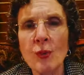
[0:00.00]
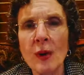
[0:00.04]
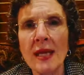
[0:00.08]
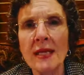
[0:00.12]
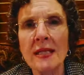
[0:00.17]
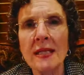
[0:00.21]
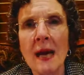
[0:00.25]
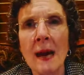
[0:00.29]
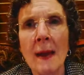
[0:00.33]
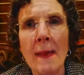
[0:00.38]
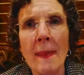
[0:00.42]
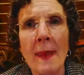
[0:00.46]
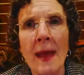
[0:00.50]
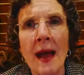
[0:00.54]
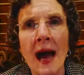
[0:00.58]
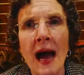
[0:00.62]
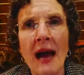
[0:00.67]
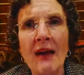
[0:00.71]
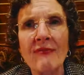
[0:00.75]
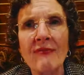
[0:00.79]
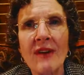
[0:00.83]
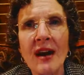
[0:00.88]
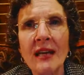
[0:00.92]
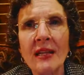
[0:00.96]
weeks,
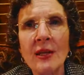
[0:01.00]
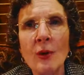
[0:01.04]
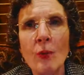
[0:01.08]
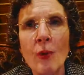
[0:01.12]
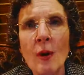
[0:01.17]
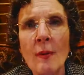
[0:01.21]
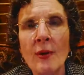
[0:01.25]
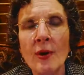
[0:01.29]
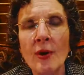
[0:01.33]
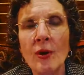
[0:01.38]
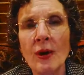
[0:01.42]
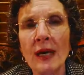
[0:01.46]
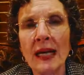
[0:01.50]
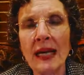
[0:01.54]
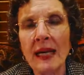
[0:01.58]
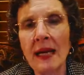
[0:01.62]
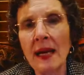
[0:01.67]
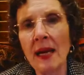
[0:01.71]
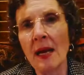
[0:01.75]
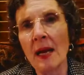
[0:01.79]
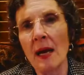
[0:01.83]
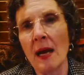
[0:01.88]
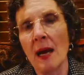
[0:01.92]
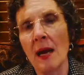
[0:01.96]
I find that women are
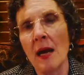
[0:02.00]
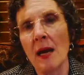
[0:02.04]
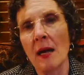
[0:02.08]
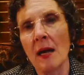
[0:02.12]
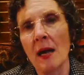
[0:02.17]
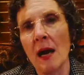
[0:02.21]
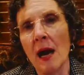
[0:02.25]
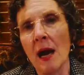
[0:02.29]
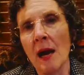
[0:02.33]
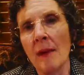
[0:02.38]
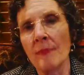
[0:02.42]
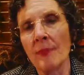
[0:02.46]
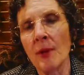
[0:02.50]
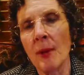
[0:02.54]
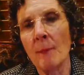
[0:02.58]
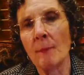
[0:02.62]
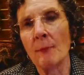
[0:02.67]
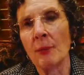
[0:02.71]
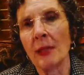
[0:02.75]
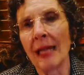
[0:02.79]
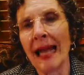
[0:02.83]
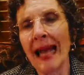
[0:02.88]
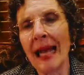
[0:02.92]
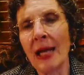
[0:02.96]
eating um,
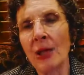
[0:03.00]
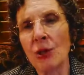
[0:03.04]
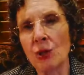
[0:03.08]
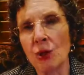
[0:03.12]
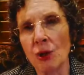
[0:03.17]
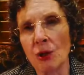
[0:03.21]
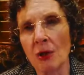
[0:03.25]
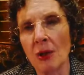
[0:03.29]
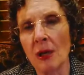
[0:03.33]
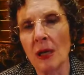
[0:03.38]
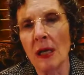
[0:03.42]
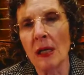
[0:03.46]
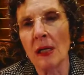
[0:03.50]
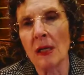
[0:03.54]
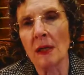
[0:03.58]
blander,